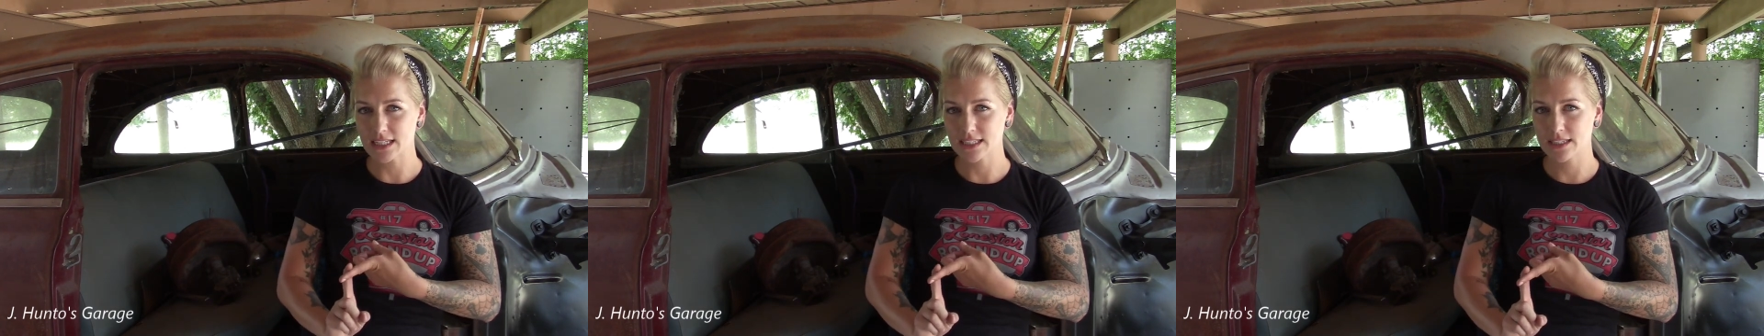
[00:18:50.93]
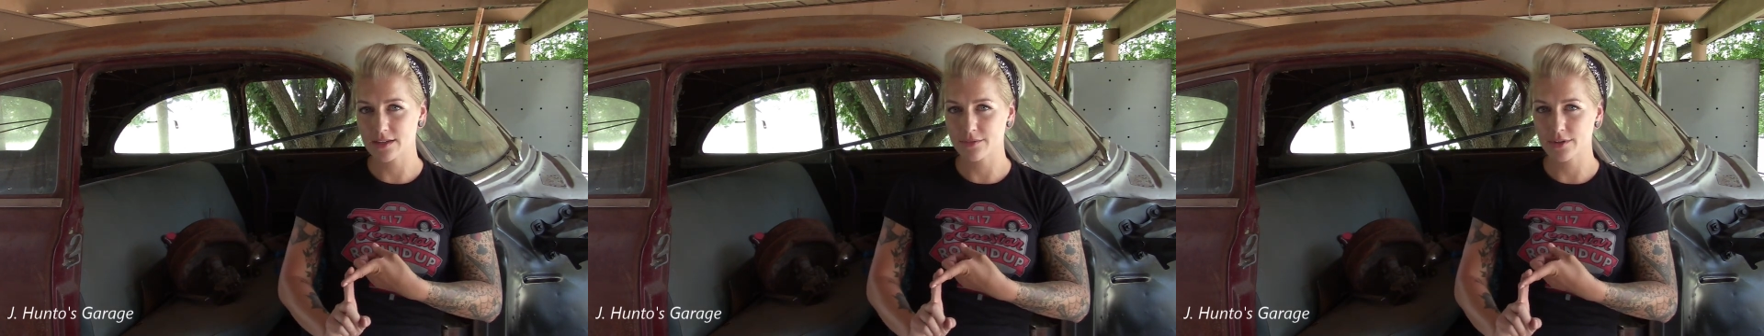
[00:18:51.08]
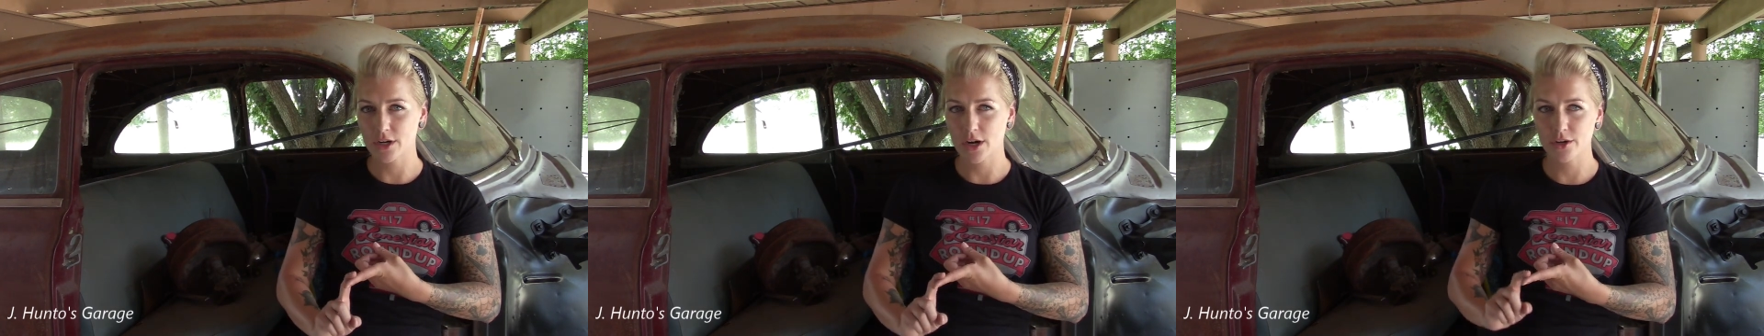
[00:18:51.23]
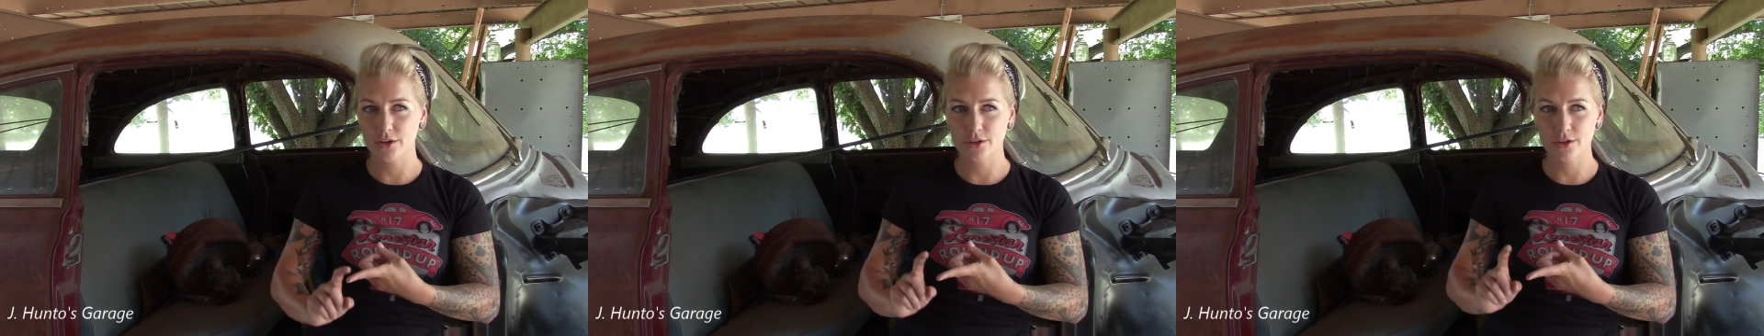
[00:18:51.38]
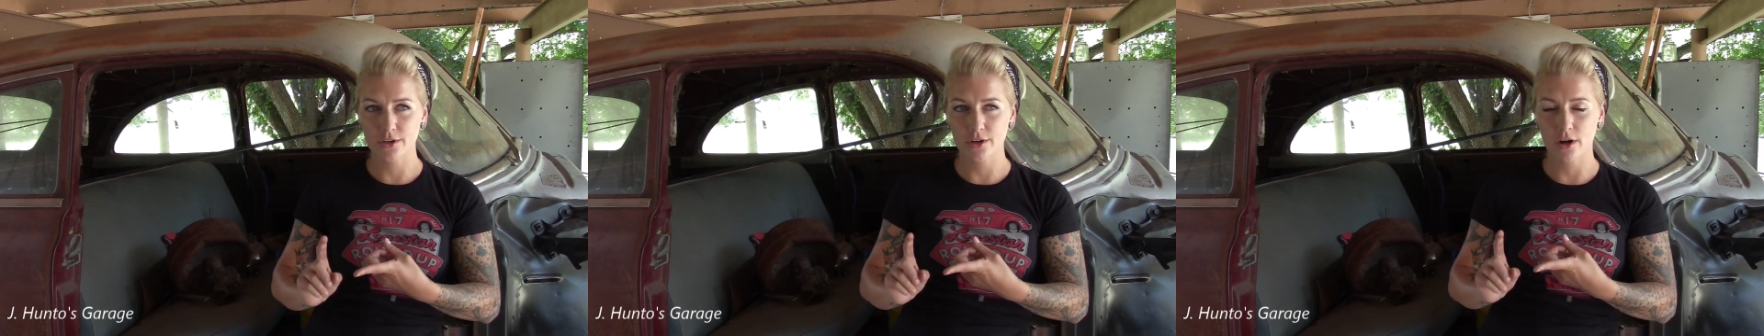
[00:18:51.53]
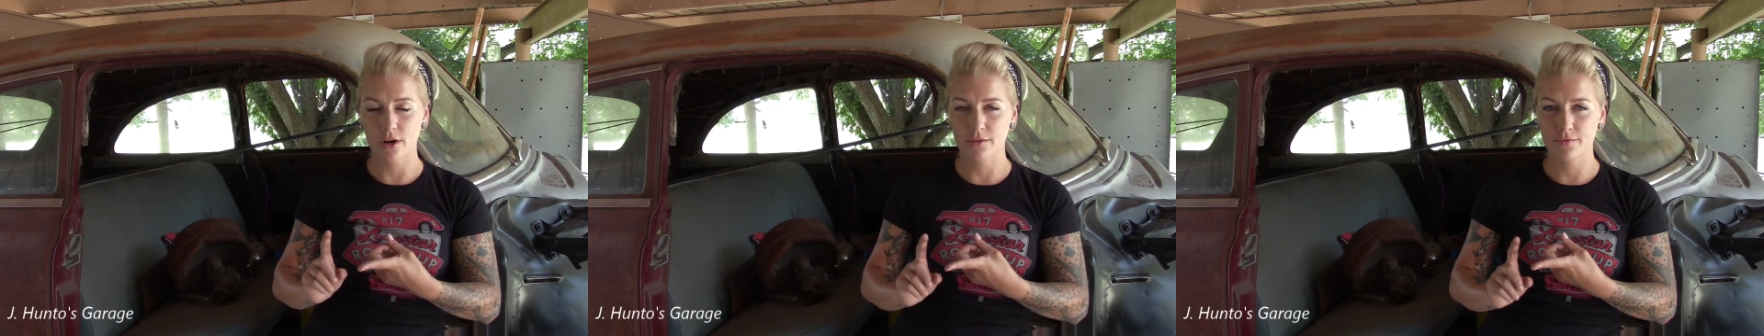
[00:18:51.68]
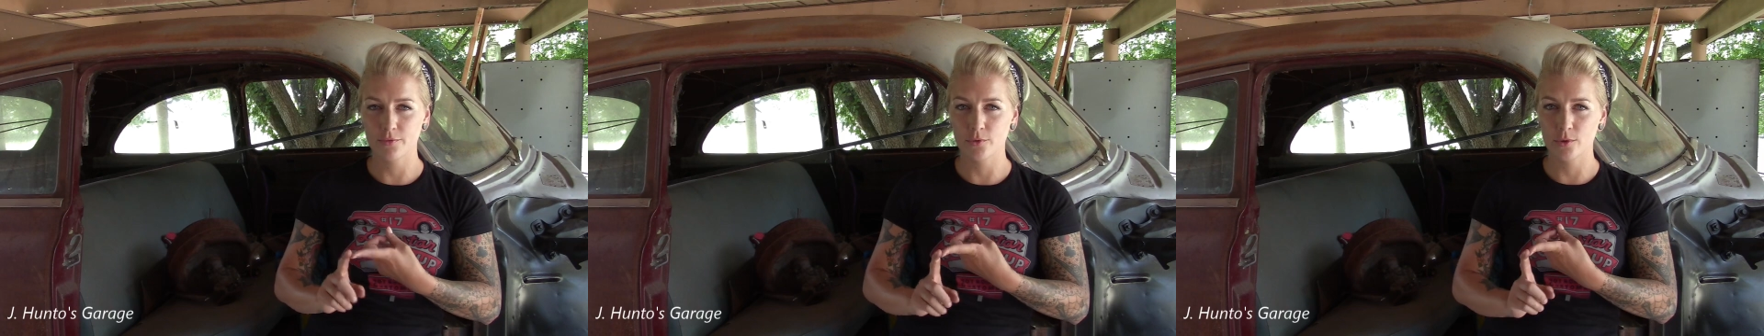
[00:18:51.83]
700
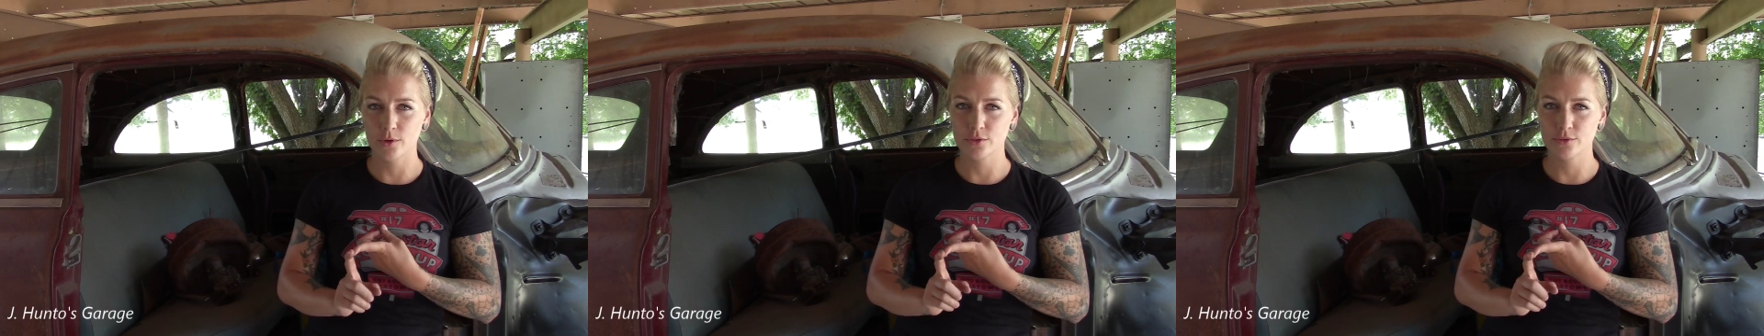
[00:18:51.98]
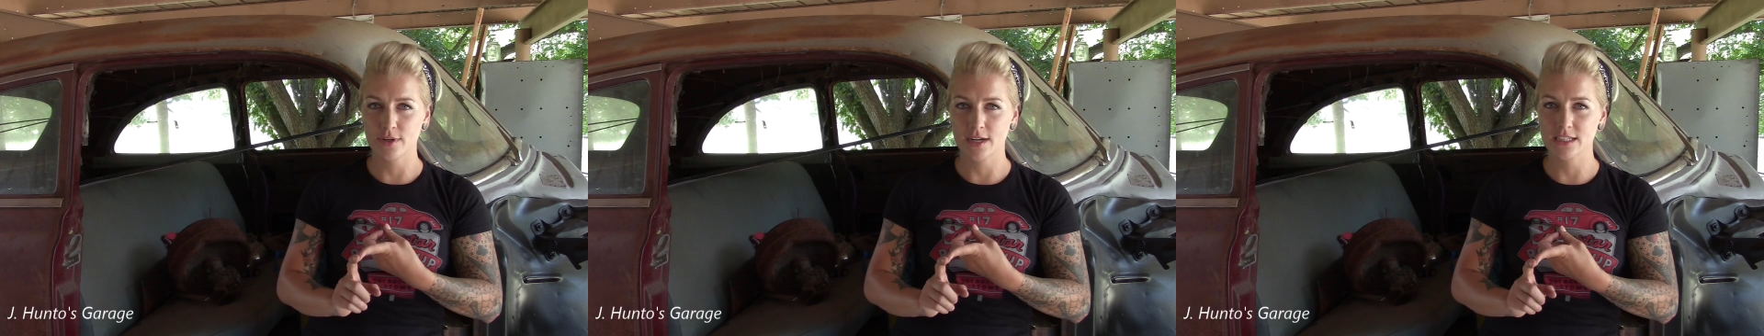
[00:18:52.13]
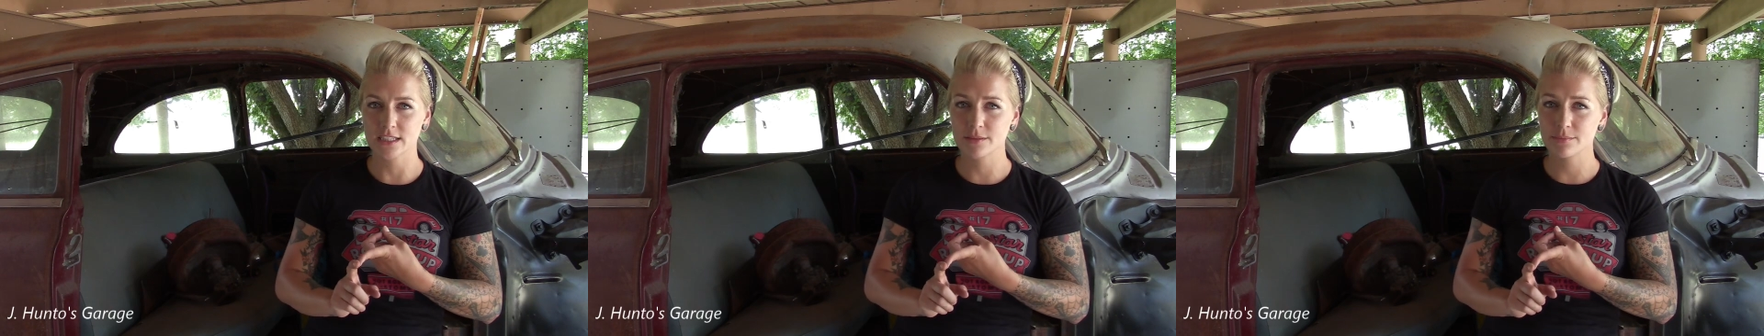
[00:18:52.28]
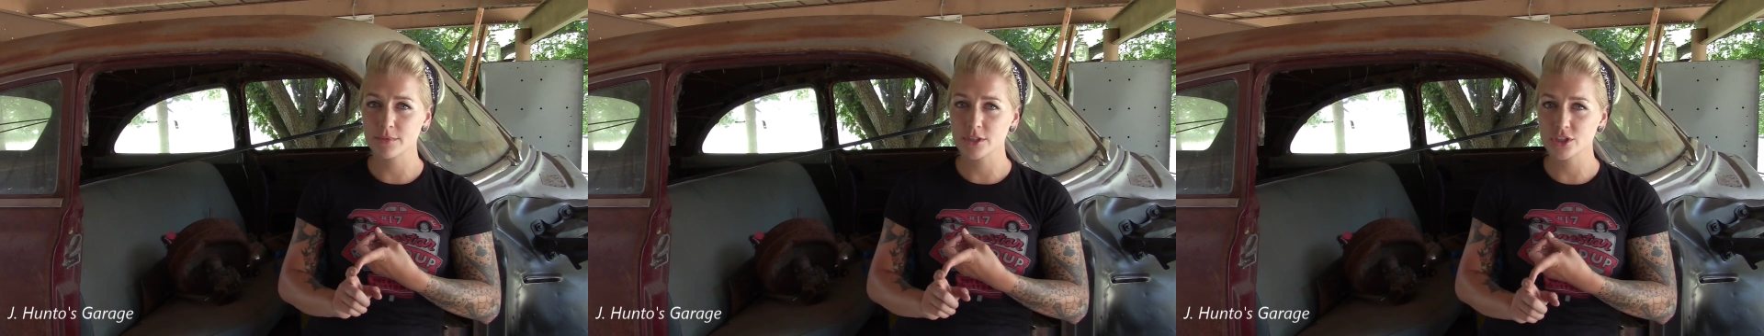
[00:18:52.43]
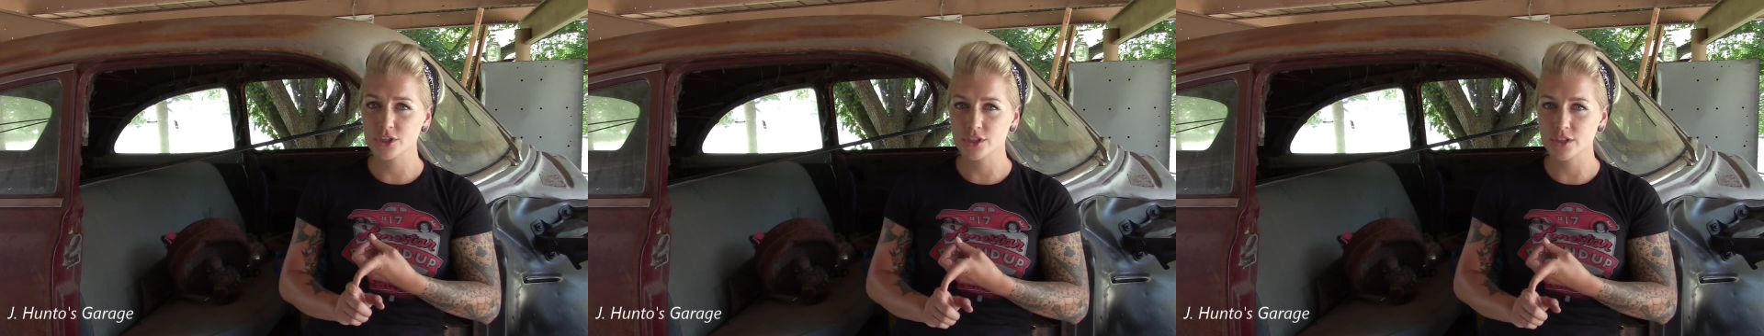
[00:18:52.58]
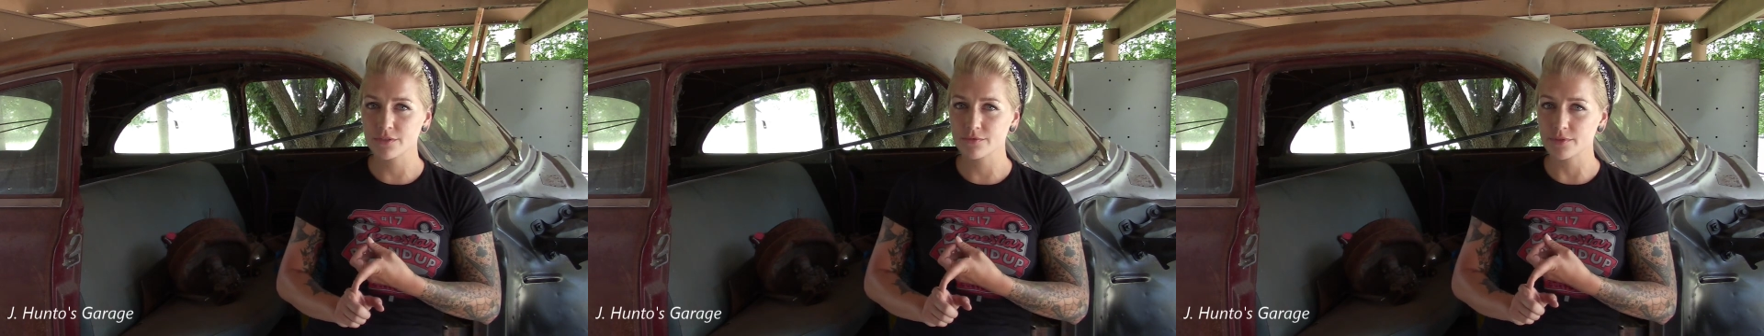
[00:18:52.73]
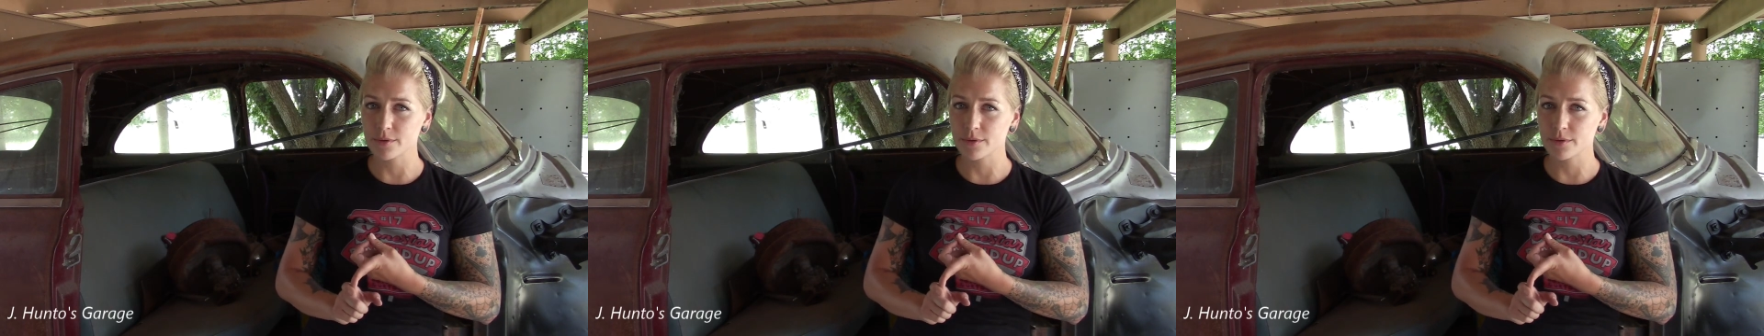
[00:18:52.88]
R4 transmission